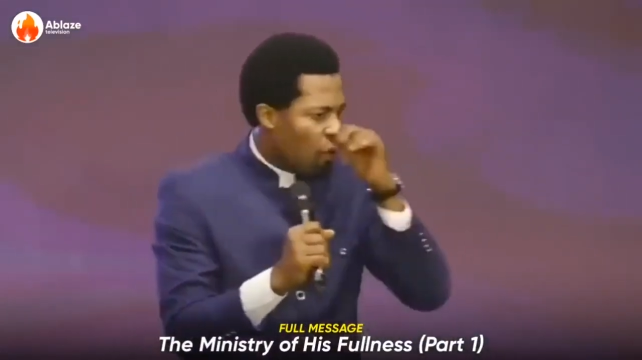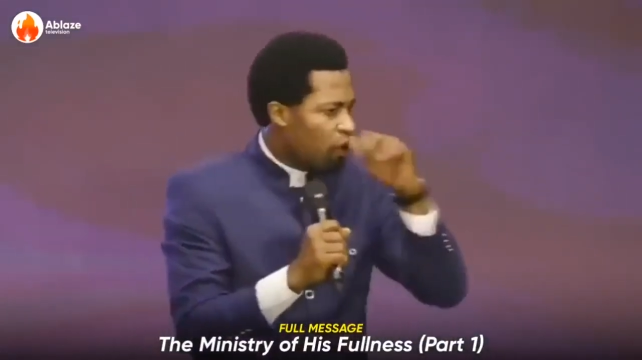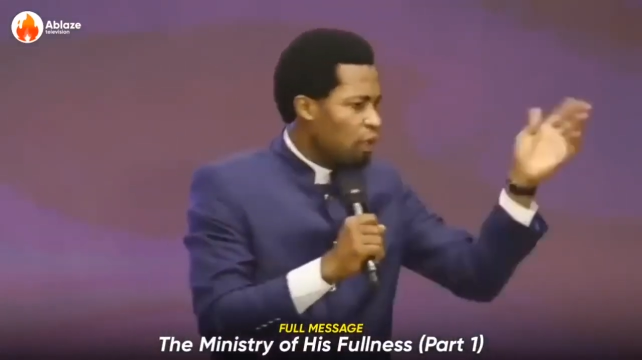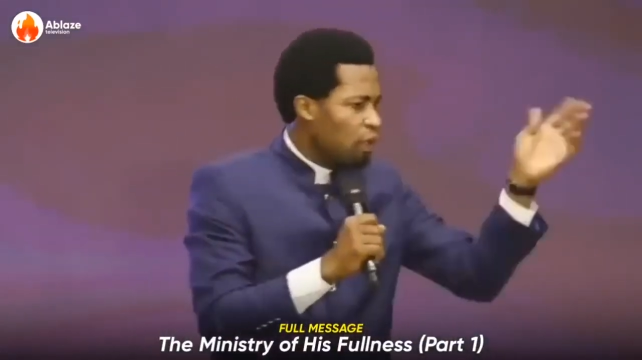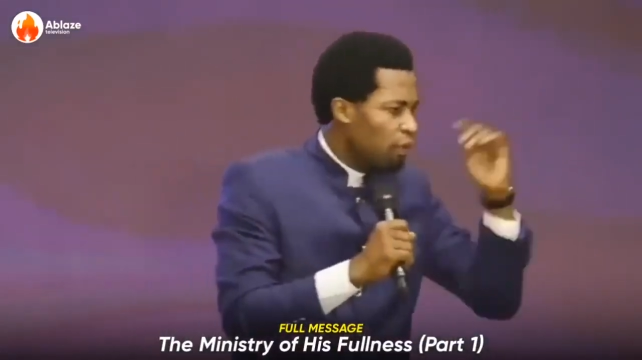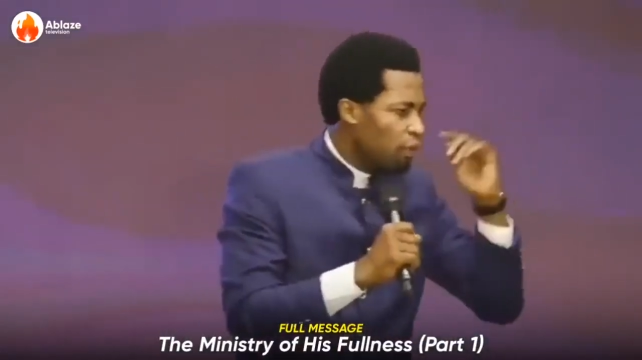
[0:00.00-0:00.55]

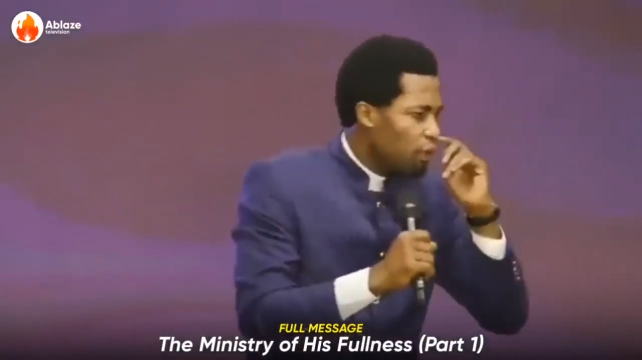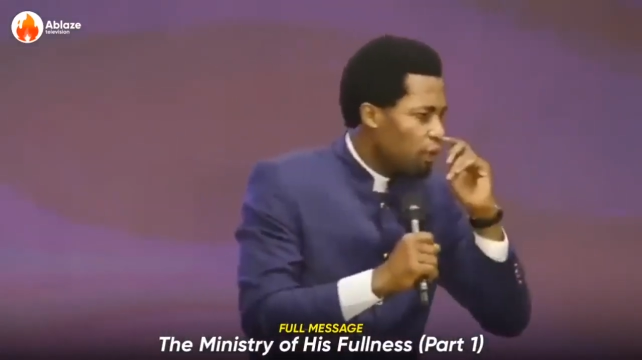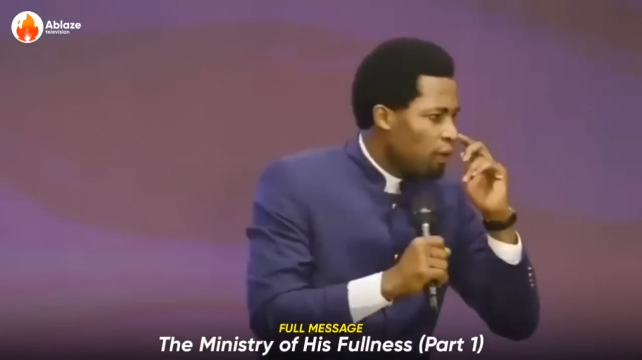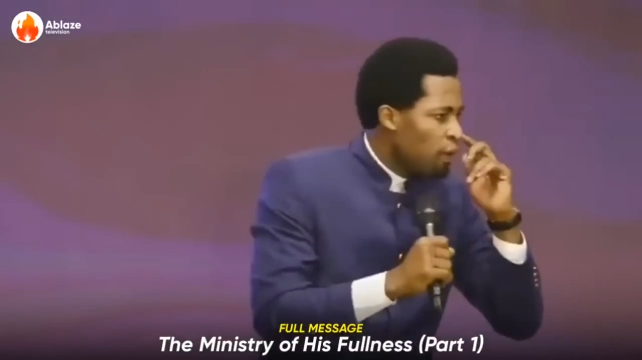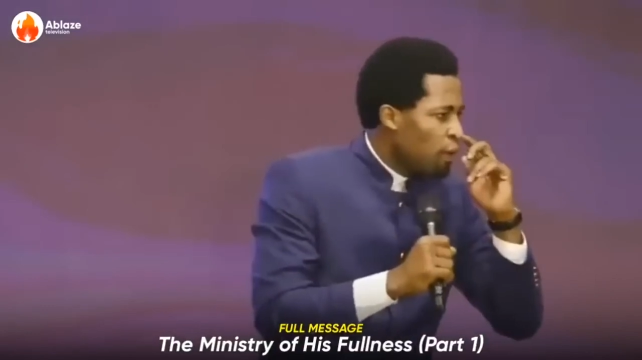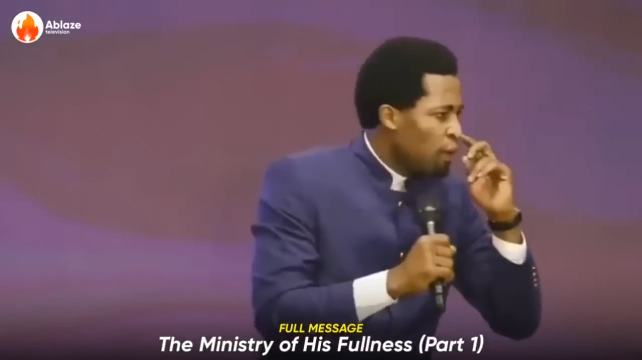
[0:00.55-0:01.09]
Forgive.
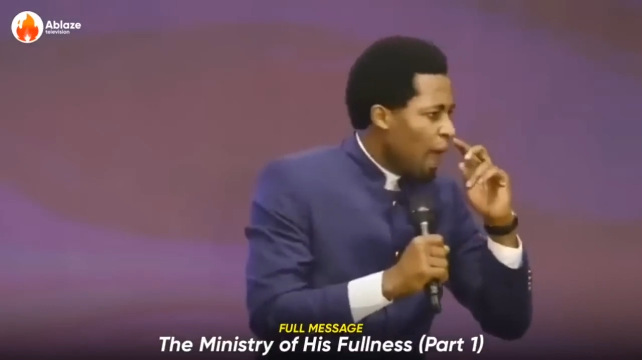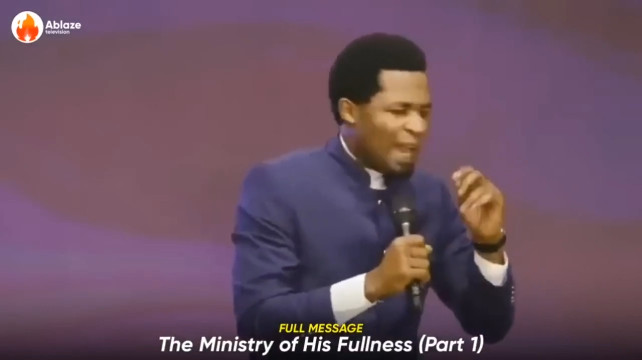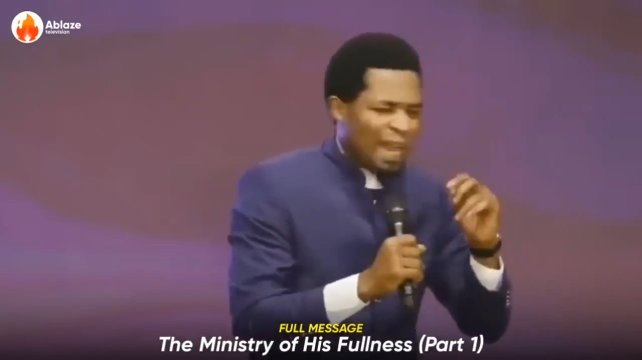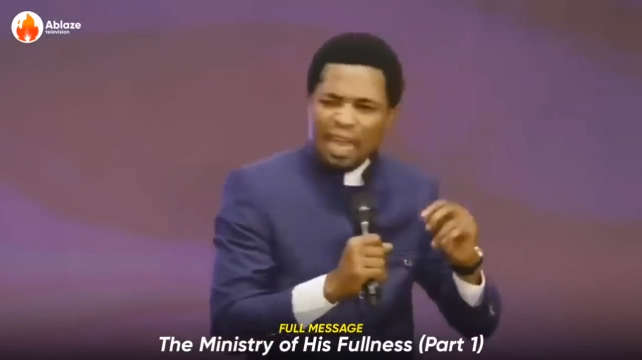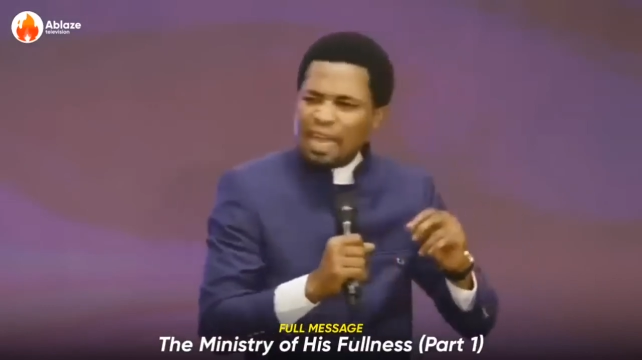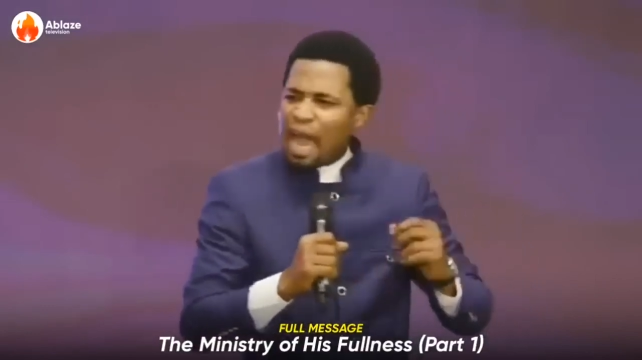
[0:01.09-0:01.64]

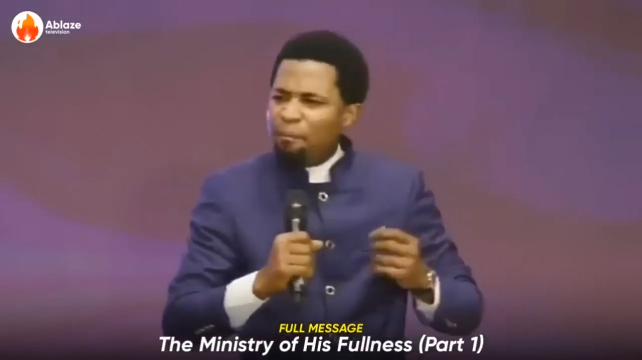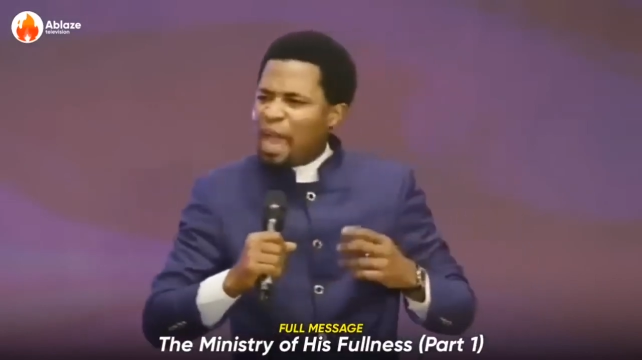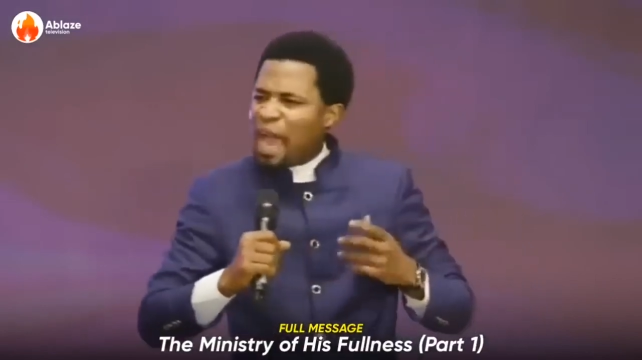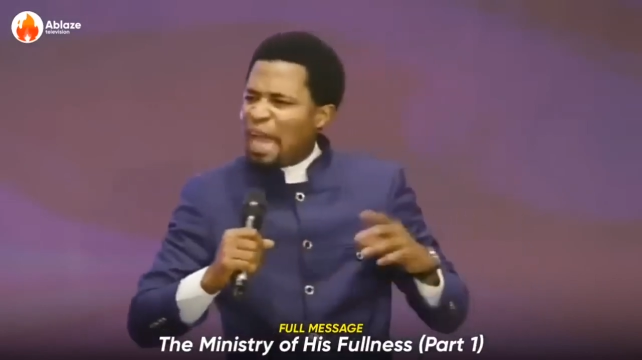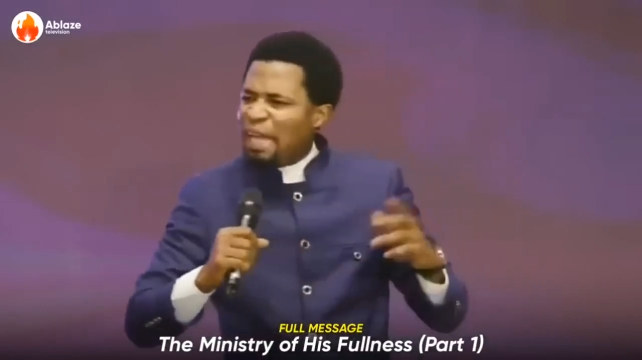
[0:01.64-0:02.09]
And I am a